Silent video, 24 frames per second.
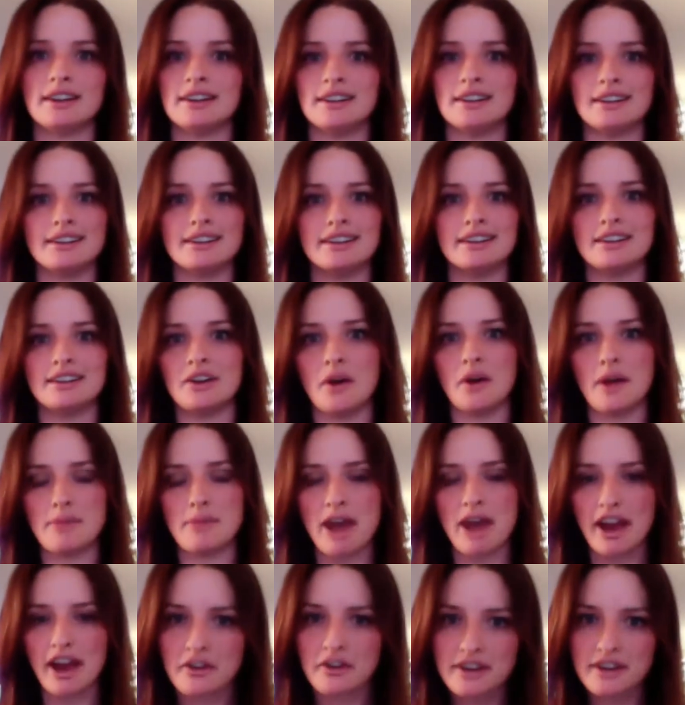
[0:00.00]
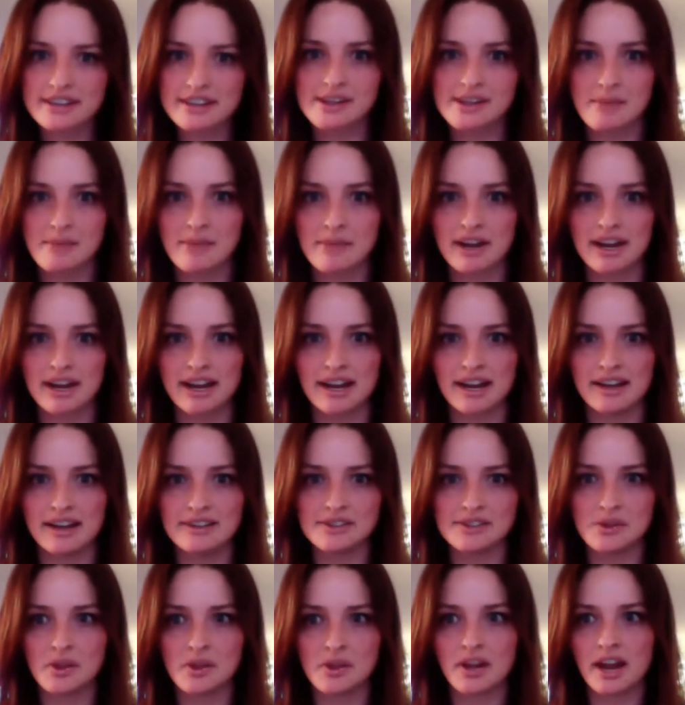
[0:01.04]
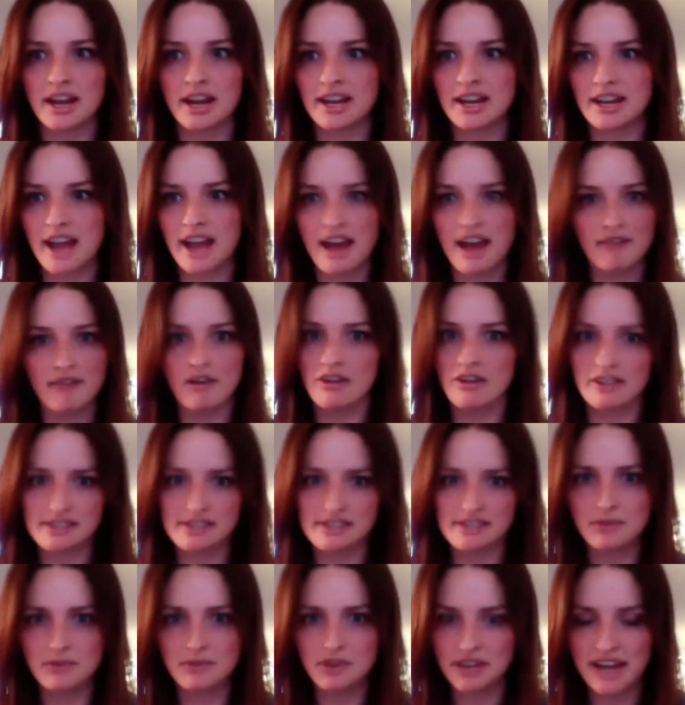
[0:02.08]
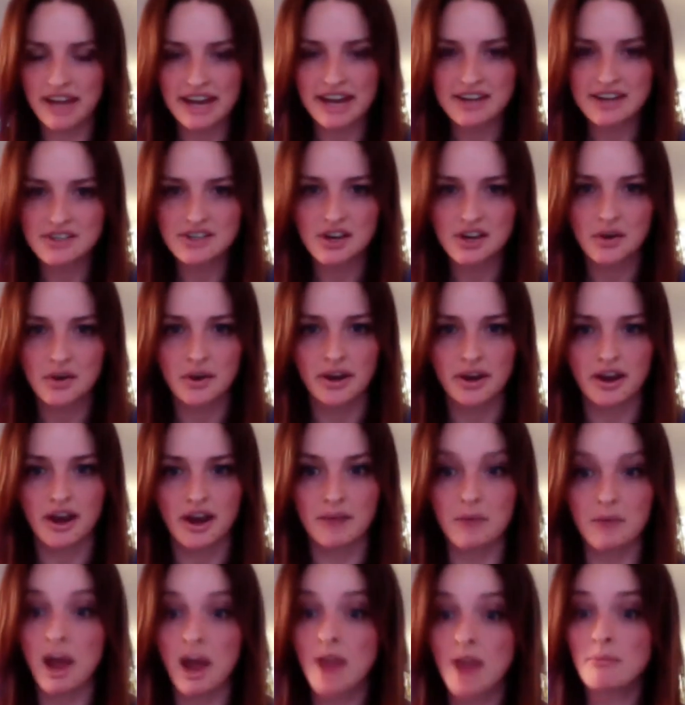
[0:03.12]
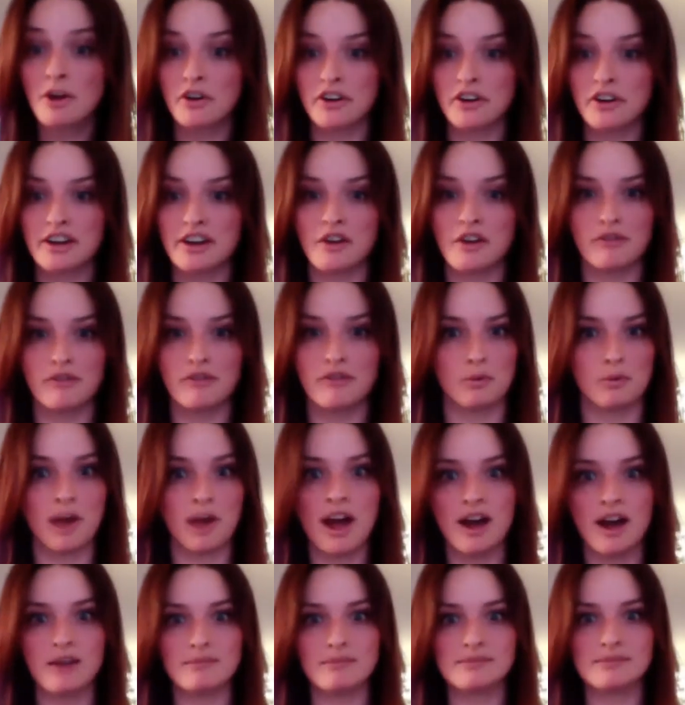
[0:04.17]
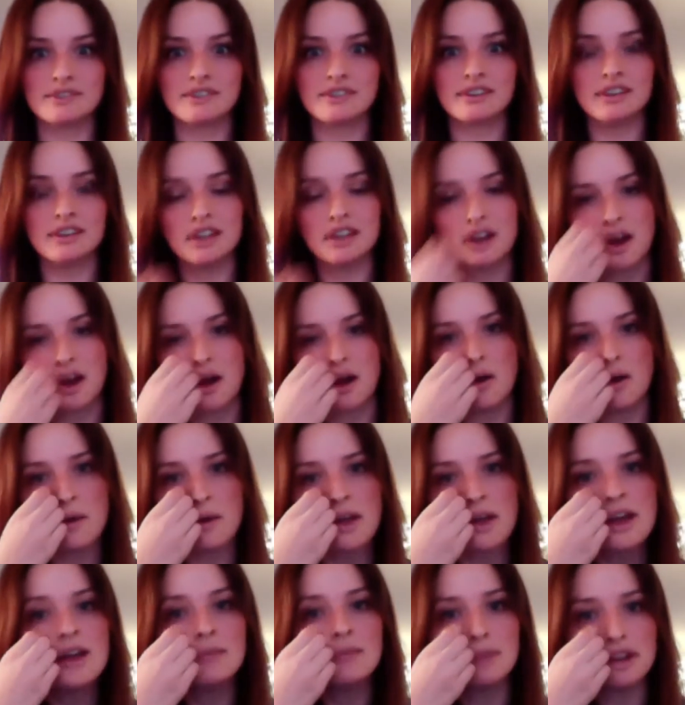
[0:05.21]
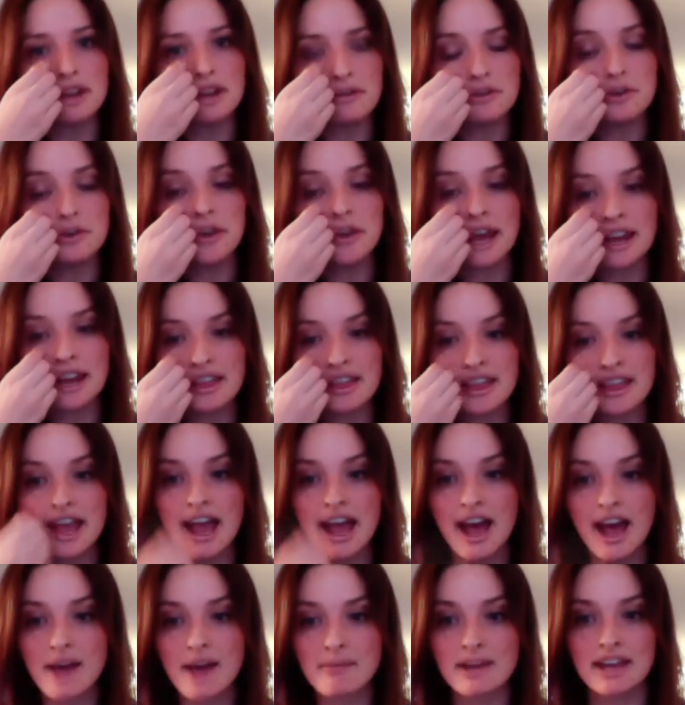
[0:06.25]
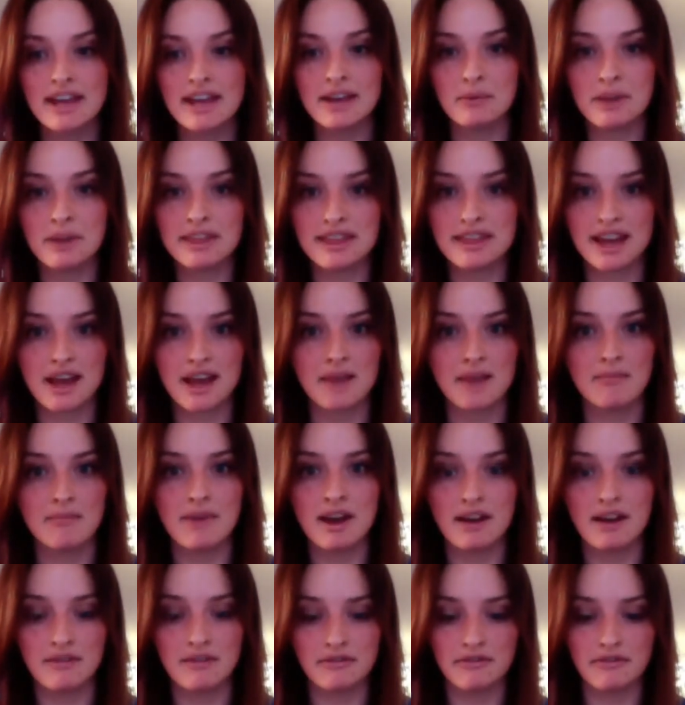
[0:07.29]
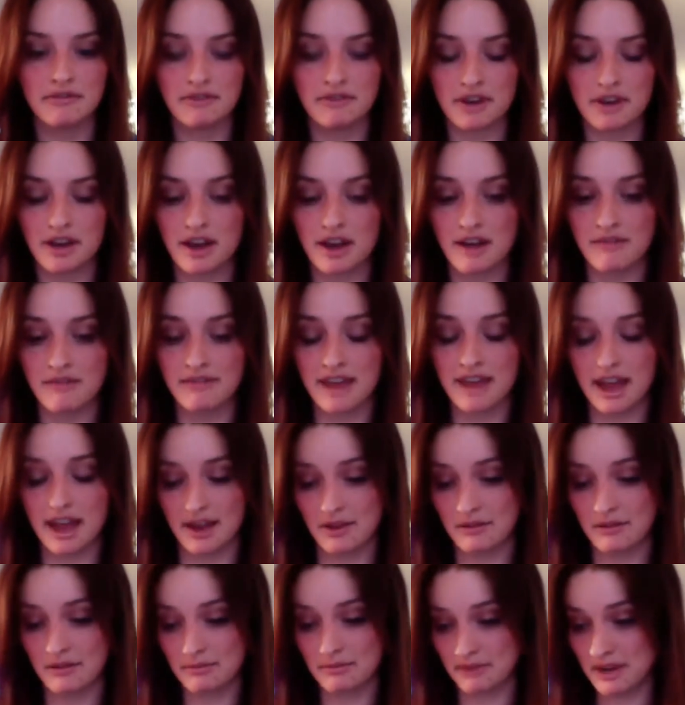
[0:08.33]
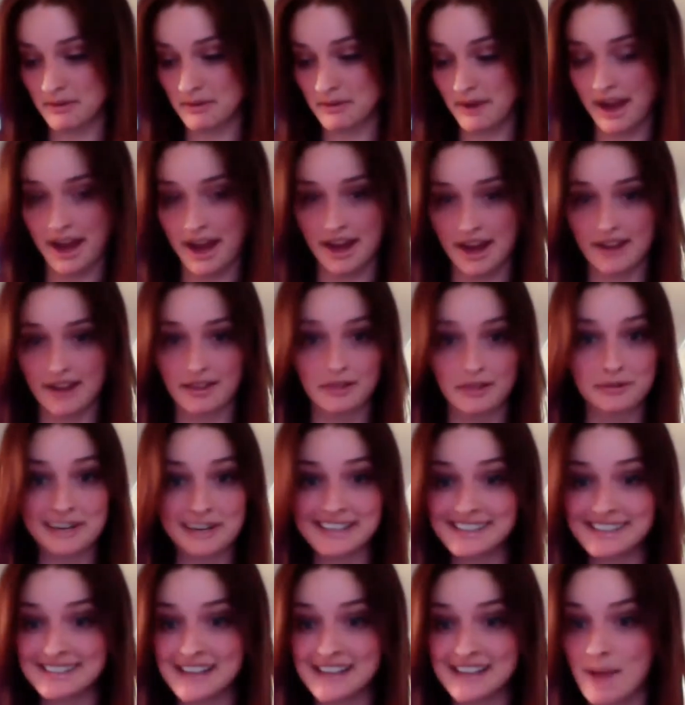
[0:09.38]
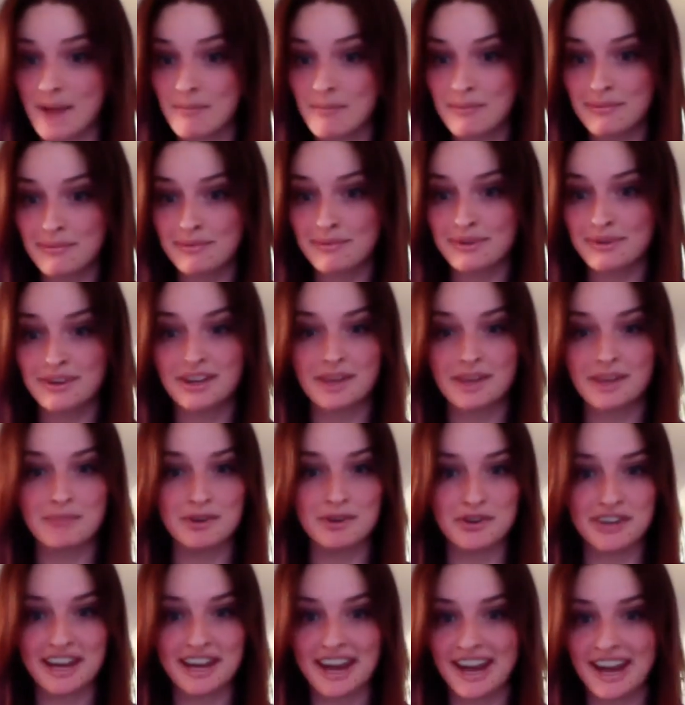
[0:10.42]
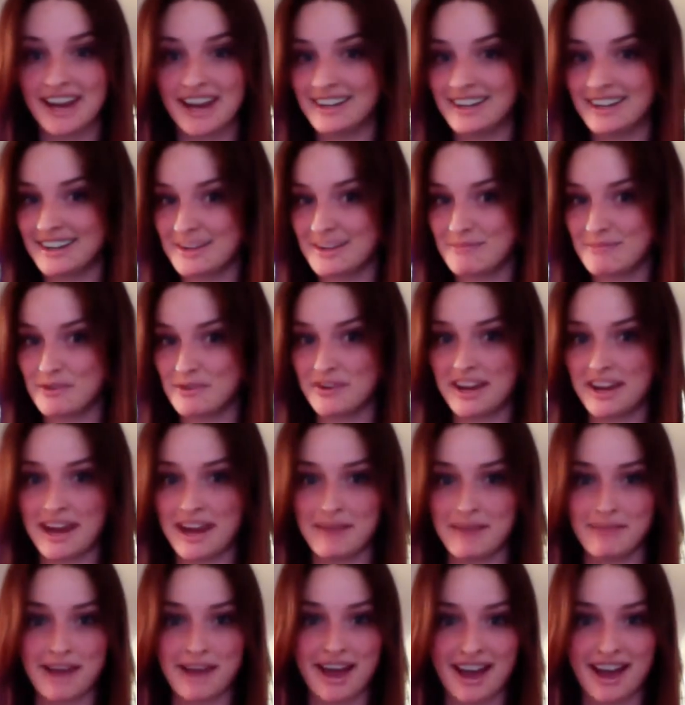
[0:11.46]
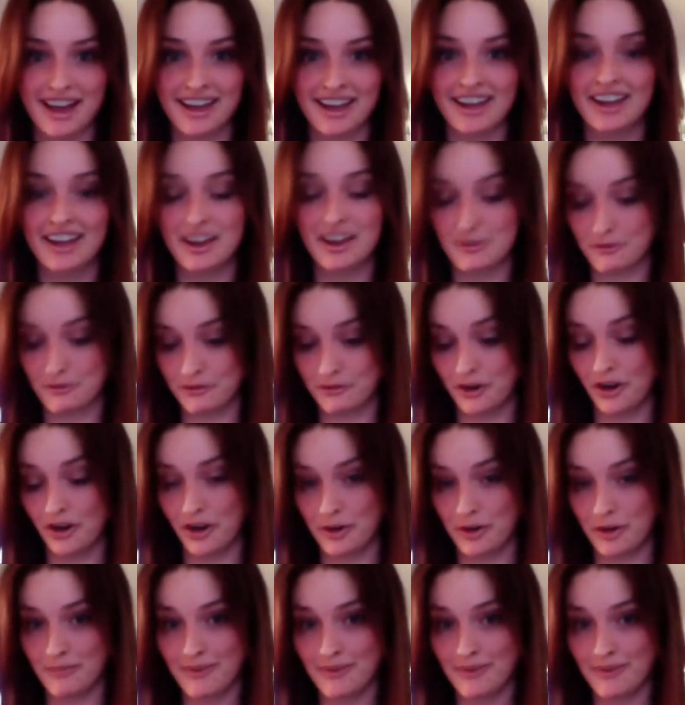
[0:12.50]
you know, I'm hiring somebody so that I can have all this communication going on. I'm already overwhelmed, you know. But if you get in the habit with them of of that three-way, three-step communicate, communicate back, confirm,